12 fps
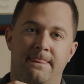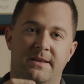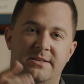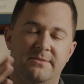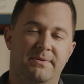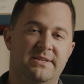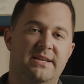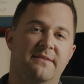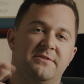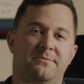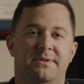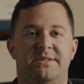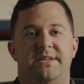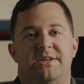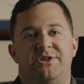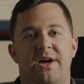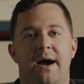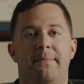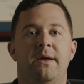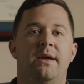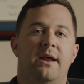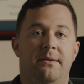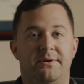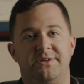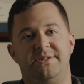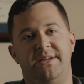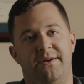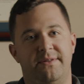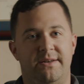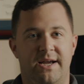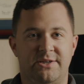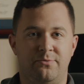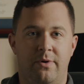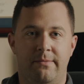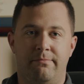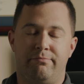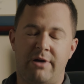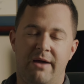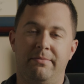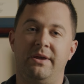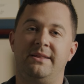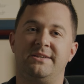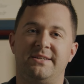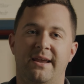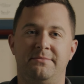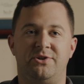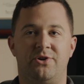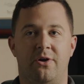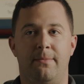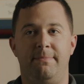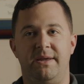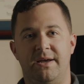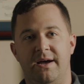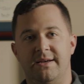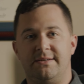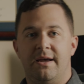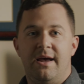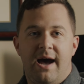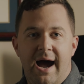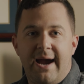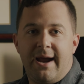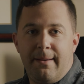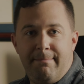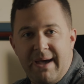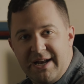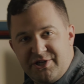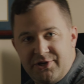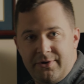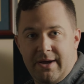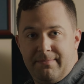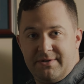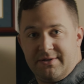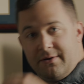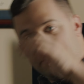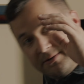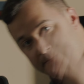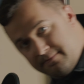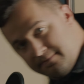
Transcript: This has been Davis with The6Shop, and I'm going to see you on the next one. Probably in the same shirt because I got a batch shoot episodes.